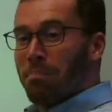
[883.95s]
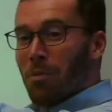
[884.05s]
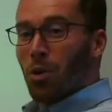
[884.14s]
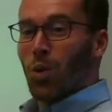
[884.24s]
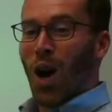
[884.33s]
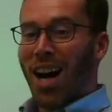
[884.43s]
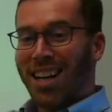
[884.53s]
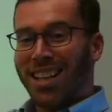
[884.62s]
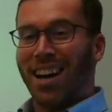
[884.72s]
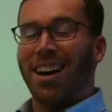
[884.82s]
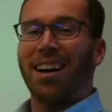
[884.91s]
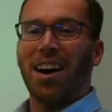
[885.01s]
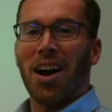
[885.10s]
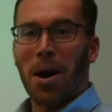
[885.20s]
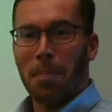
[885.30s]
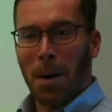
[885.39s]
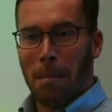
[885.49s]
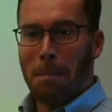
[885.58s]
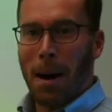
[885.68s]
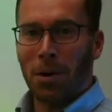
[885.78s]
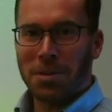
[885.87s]
rock up a
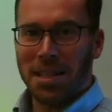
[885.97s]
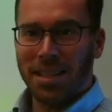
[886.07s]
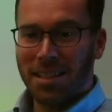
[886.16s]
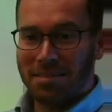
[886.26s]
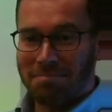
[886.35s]
mountain,